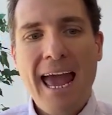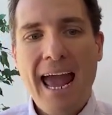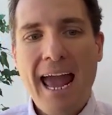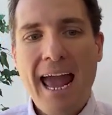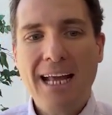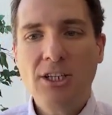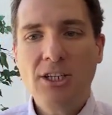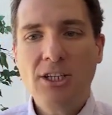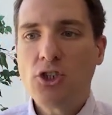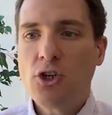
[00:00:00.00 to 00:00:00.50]

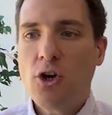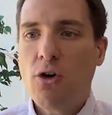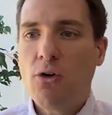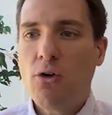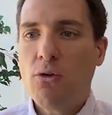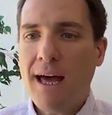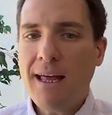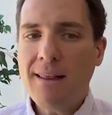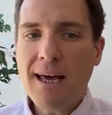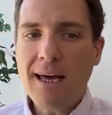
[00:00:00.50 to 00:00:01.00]
And
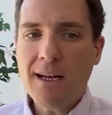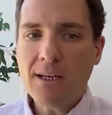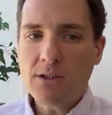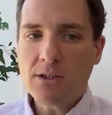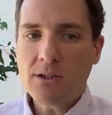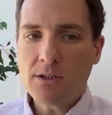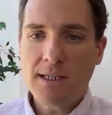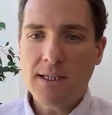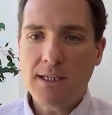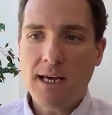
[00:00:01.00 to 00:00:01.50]
so that led
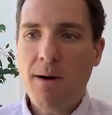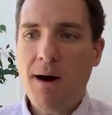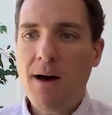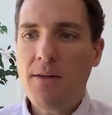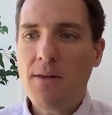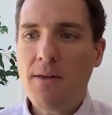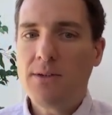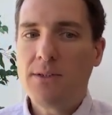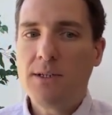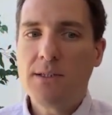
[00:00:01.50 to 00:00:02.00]
us to this
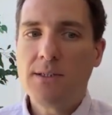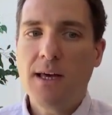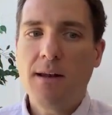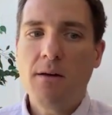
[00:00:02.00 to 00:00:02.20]
hypothesis